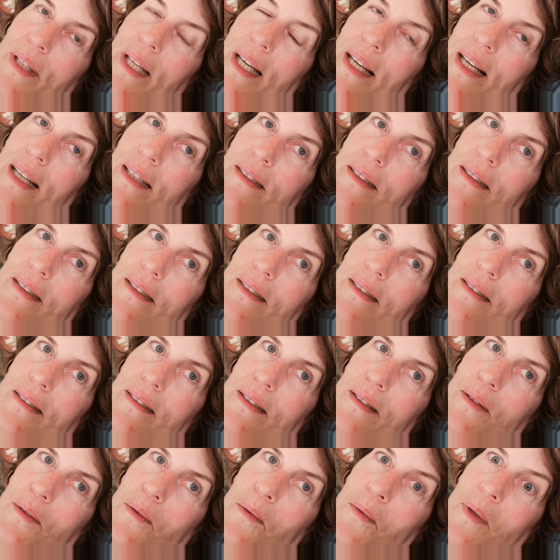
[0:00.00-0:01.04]
that
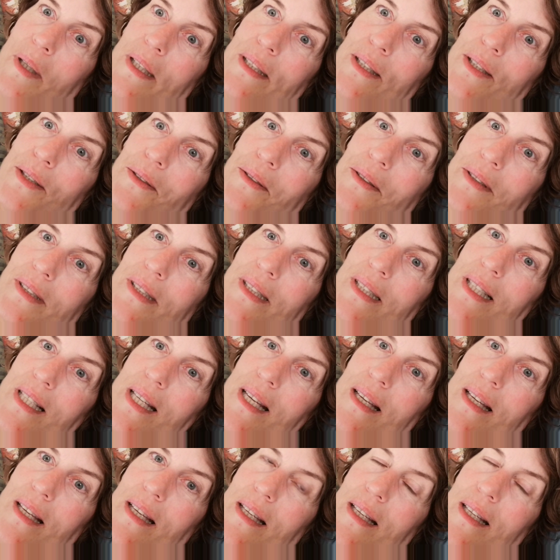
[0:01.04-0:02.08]
what you
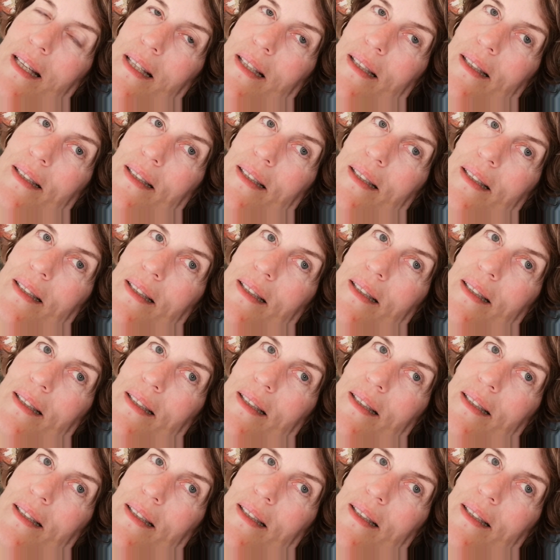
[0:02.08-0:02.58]
see